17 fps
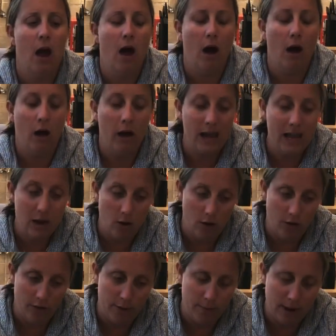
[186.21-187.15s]
I got
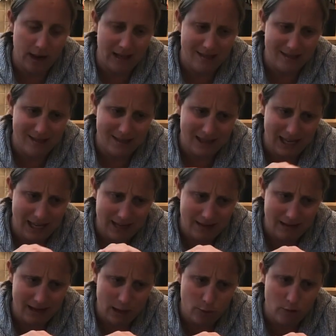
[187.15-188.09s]
them, I think
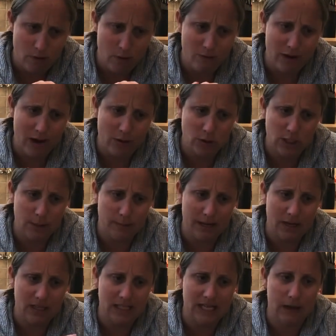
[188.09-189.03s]
they were around
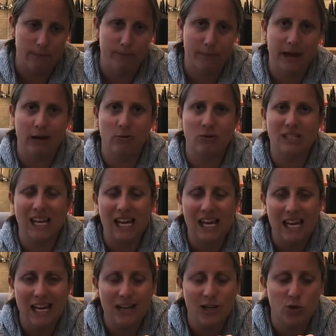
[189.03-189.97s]
about £10 each,